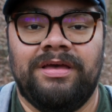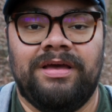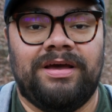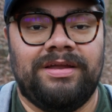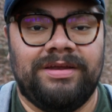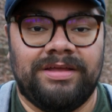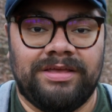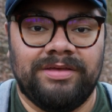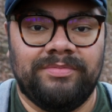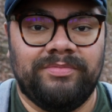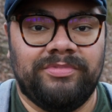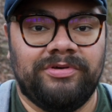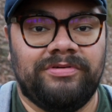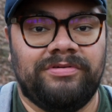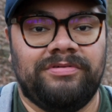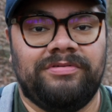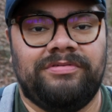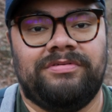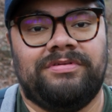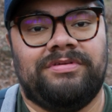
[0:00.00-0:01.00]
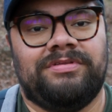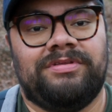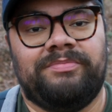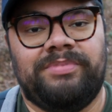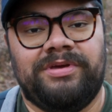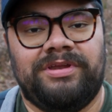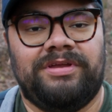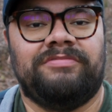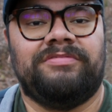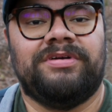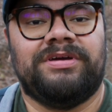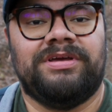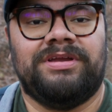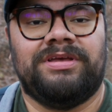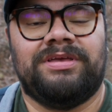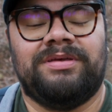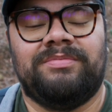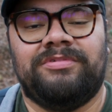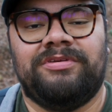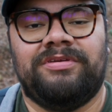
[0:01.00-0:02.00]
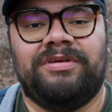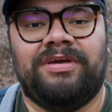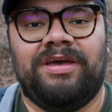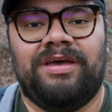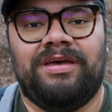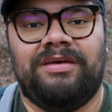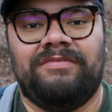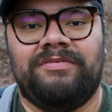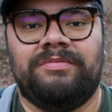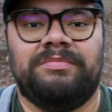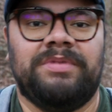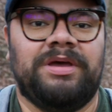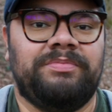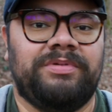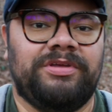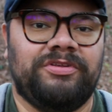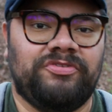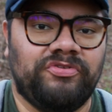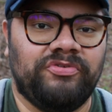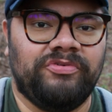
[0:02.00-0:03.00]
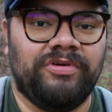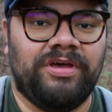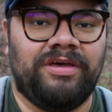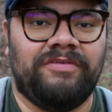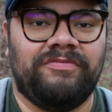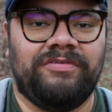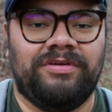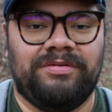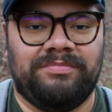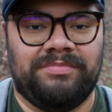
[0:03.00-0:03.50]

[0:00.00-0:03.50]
On the gimbal, depending on what kind of gimbal you have, it might be too heavy.